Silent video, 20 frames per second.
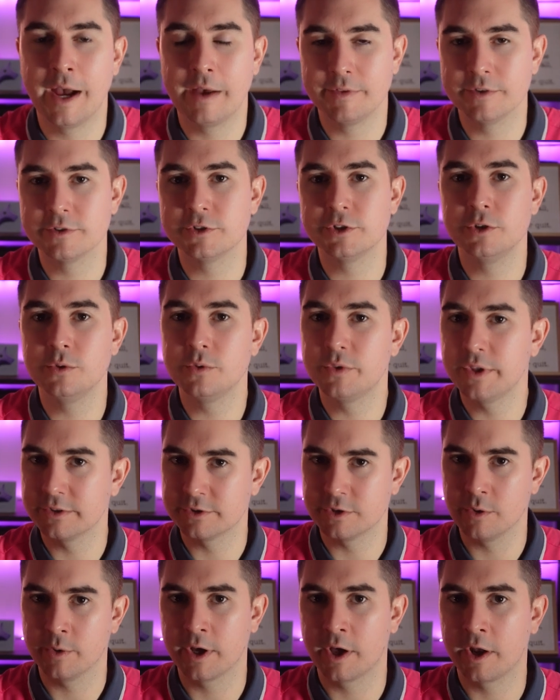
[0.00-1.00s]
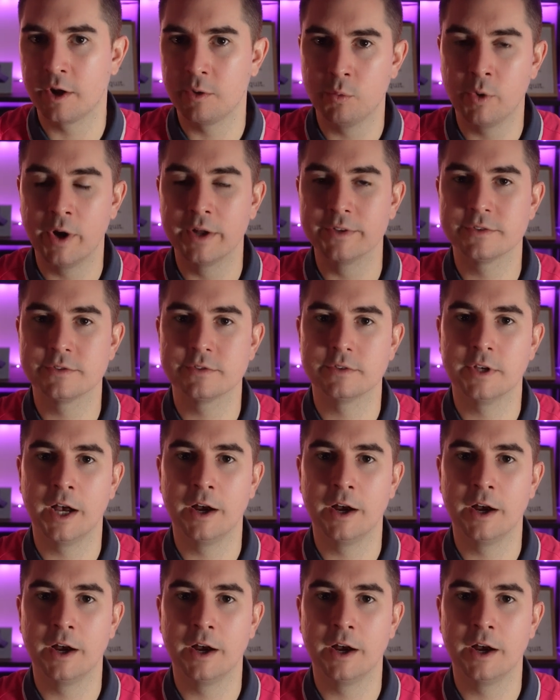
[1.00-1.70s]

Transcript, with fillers: have these two things going on at once.